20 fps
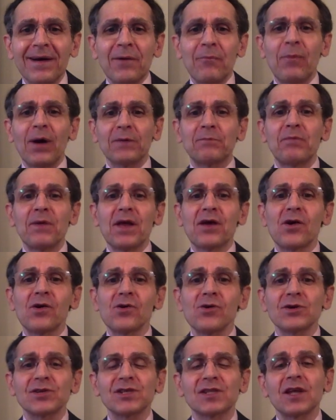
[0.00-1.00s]
But
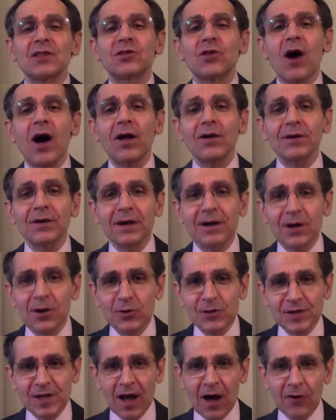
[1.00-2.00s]
because the dollar
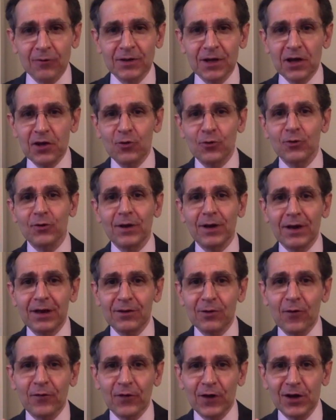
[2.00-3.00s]
goes down, the
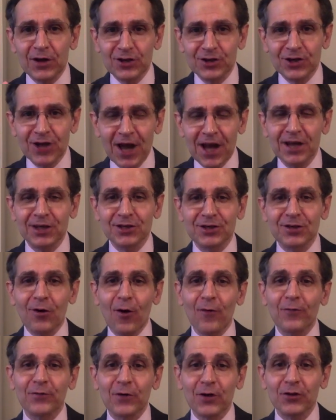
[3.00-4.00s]
unit of exchange
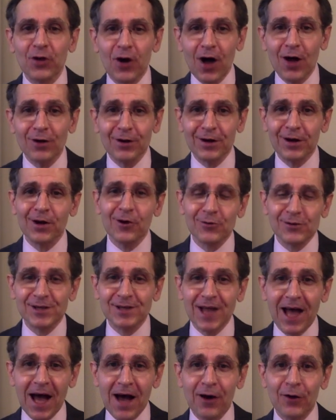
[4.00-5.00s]
of the dollar goes
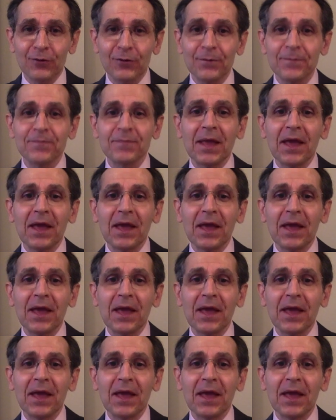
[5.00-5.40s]
down,